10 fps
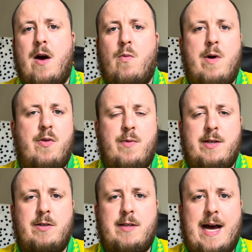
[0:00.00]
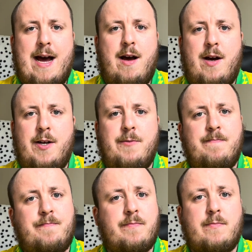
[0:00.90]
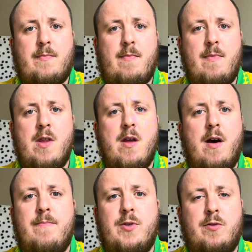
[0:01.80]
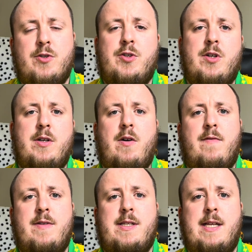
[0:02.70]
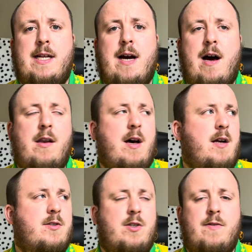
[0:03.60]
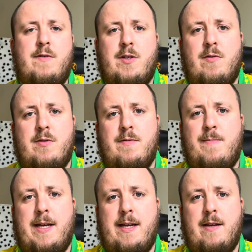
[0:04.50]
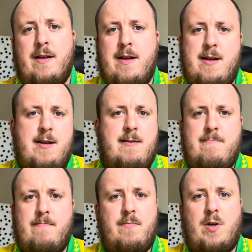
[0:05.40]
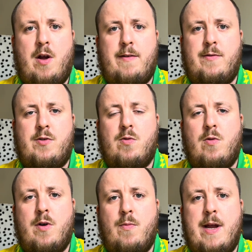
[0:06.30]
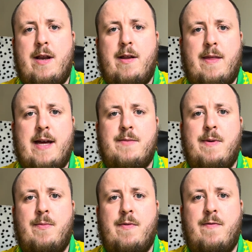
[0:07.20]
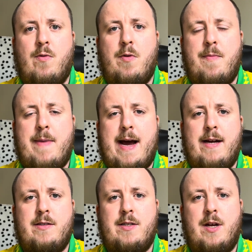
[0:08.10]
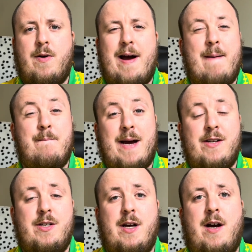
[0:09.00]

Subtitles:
Whether we do that at home, I'm not sure. Obviously, our last 2 results have been kind of a draw and a win, and that's been with 4 at the back. So I imagine at